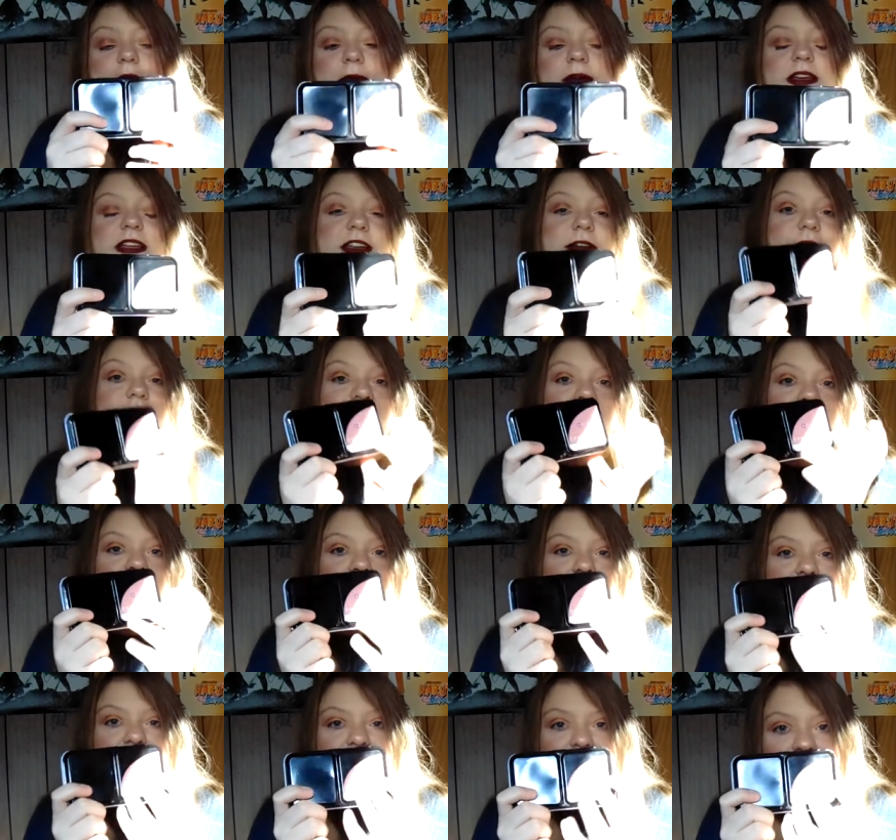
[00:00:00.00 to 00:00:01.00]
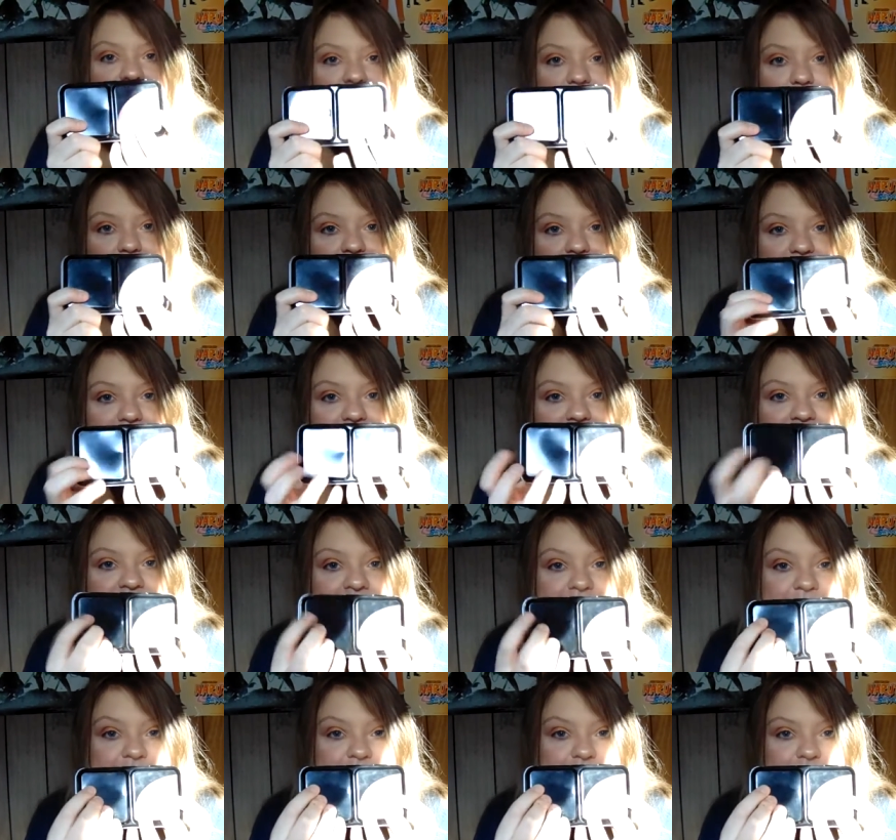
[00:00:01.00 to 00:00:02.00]
But anyways, these come in a
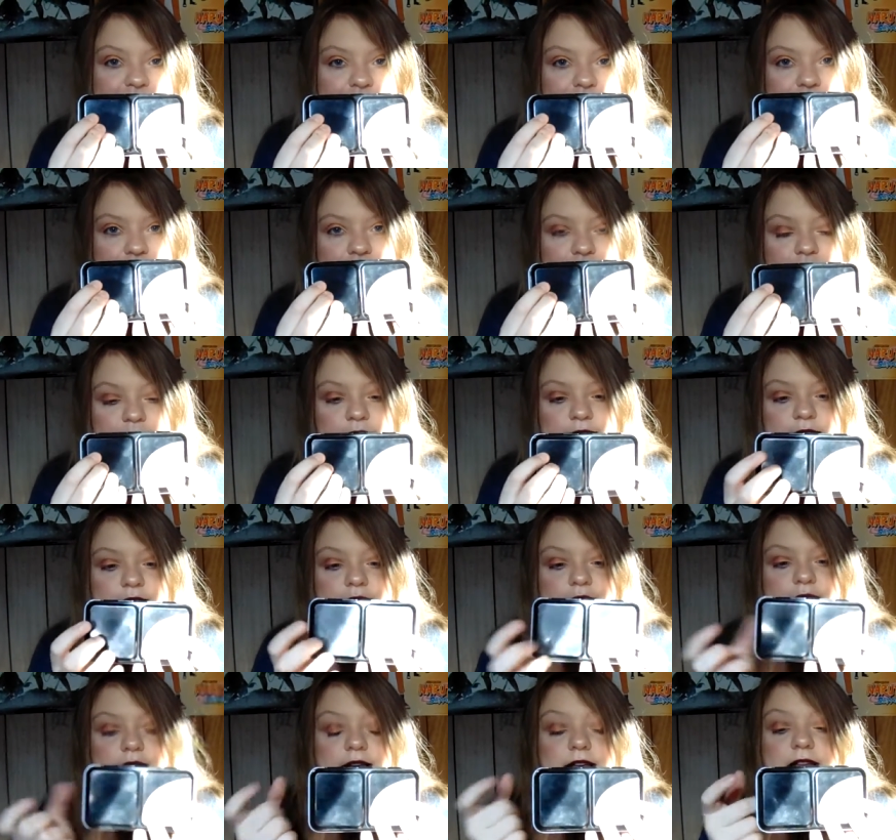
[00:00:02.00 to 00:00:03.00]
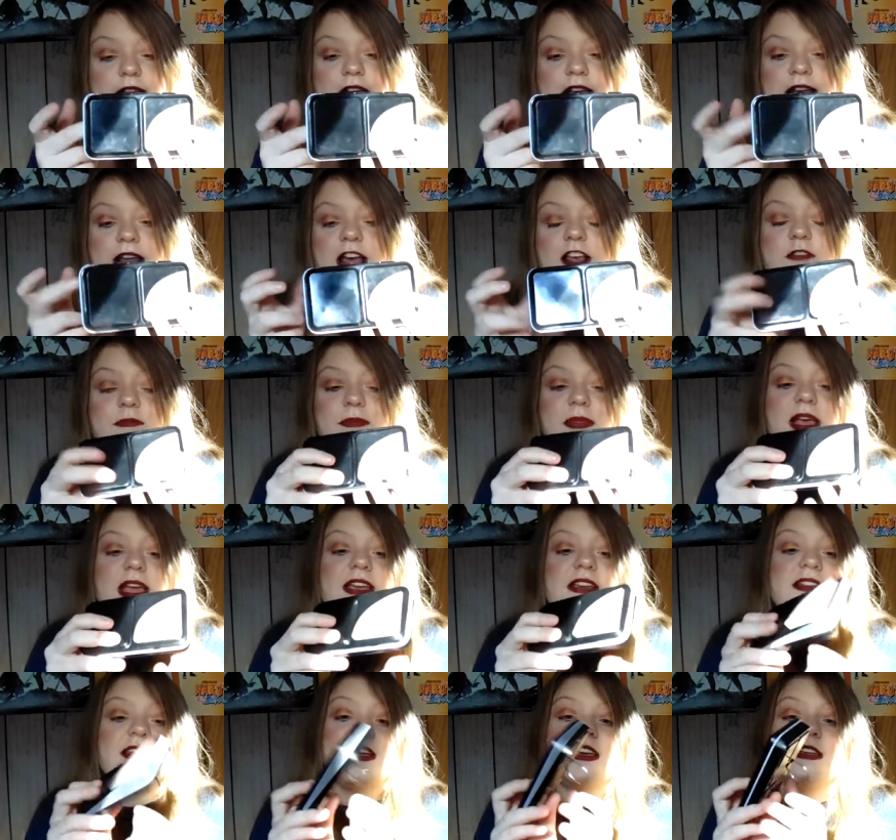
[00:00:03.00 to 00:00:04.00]
tin, in a nice
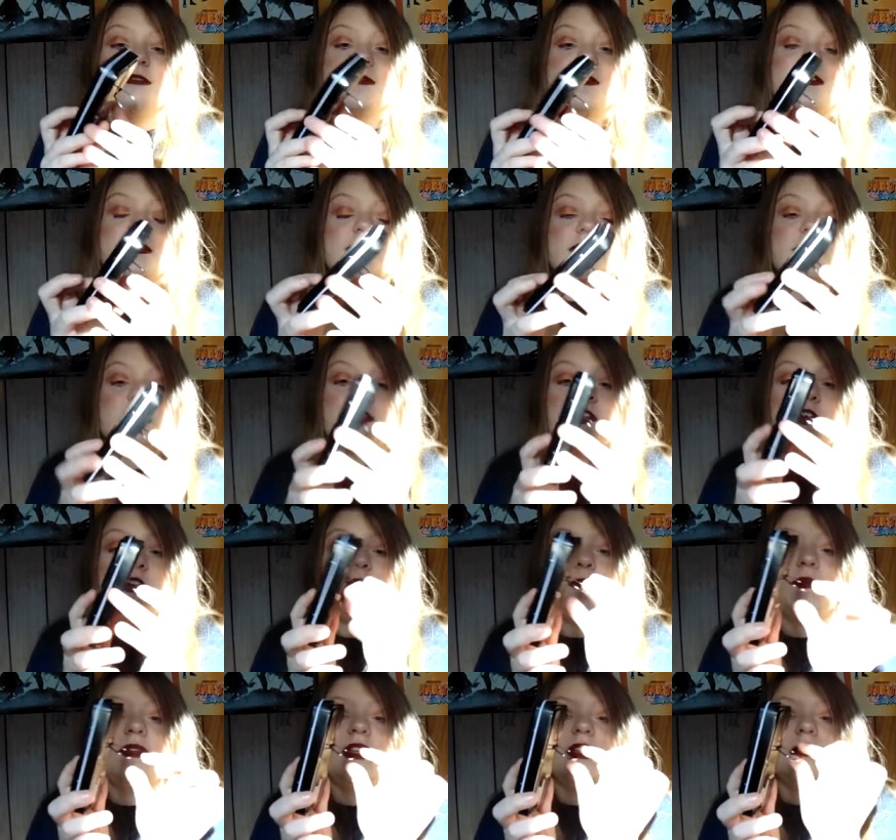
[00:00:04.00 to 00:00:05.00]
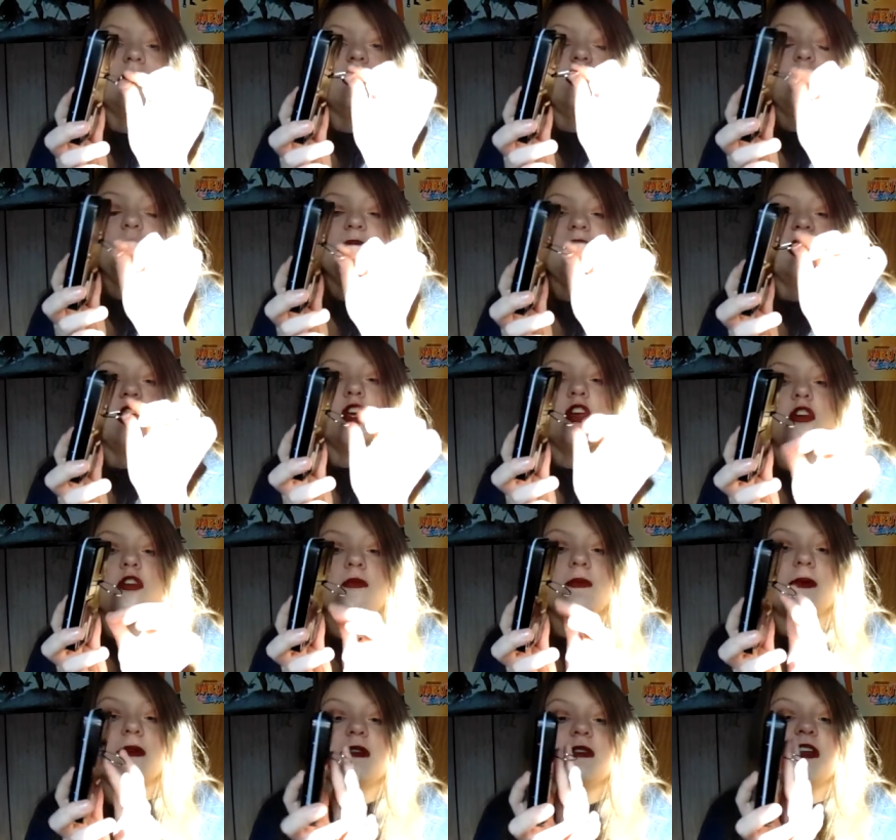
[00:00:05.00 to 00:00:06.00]
black tin with a little
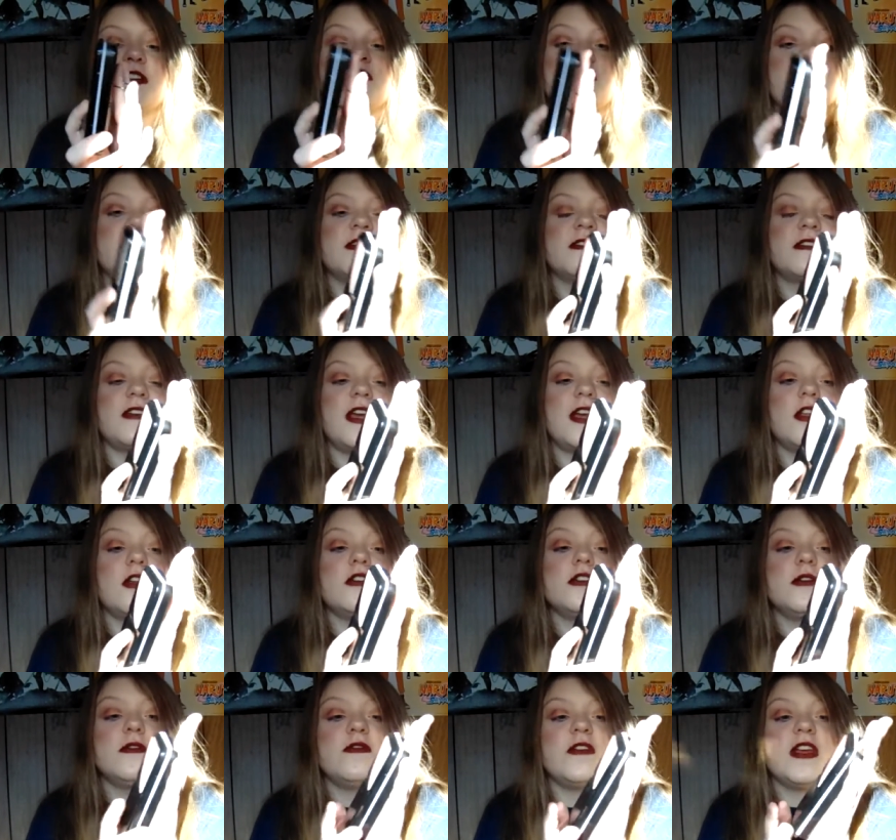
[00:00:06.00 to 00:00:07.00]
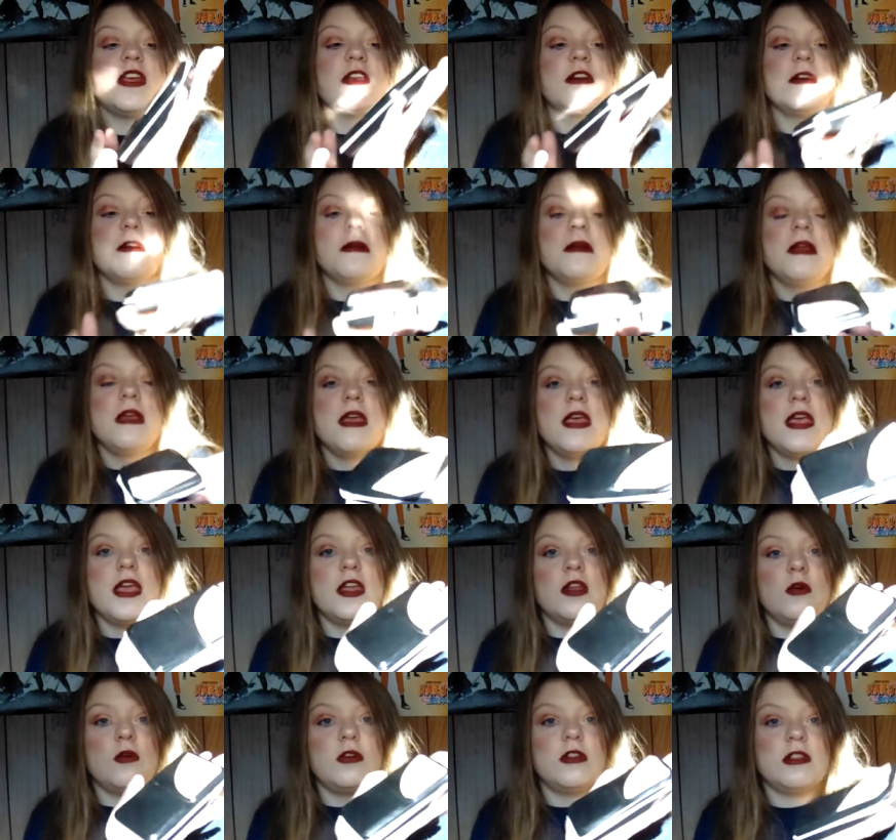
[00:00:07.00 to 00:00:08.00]
loop-de-hoop that you can slide on your finger
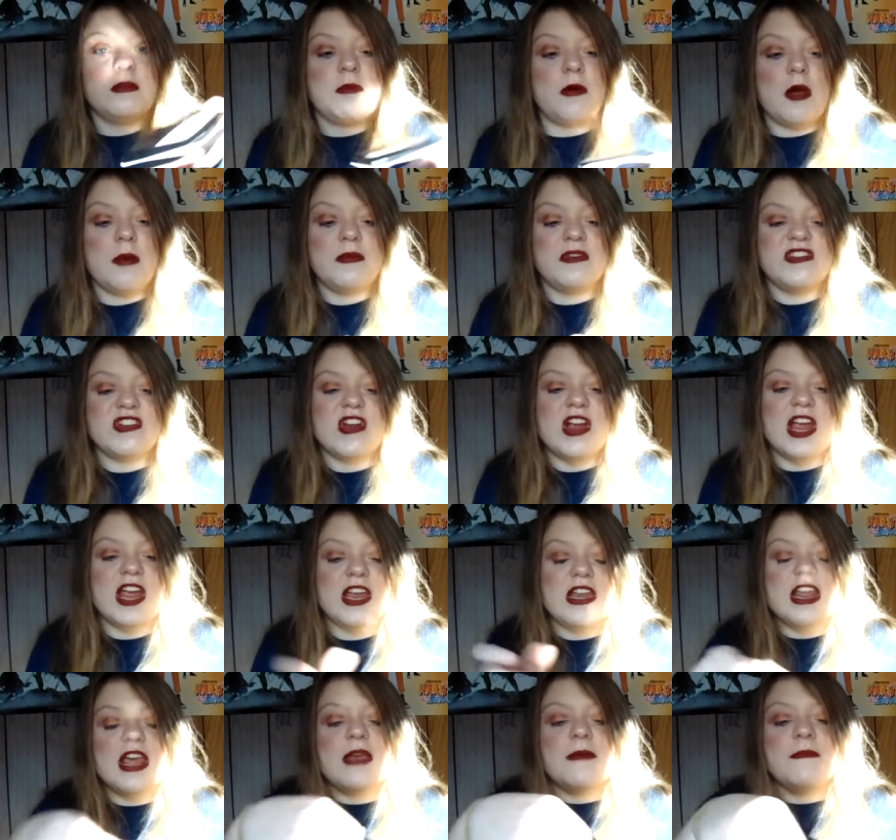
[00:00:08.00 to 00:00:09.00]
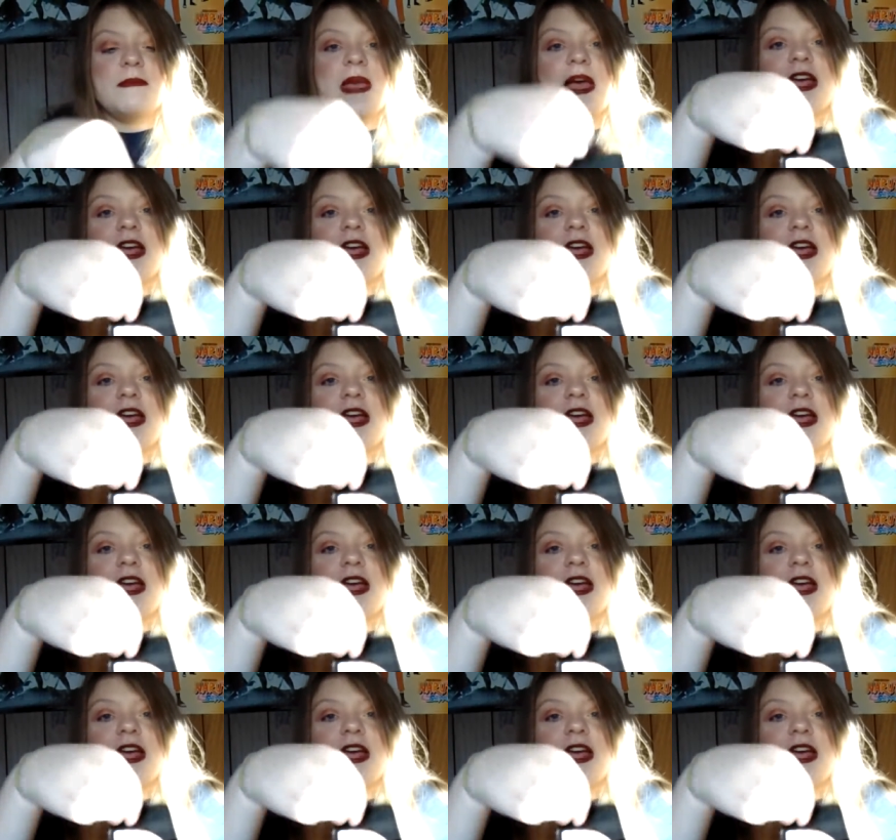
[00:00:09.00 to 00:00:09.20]
and hold in the palm of your hand and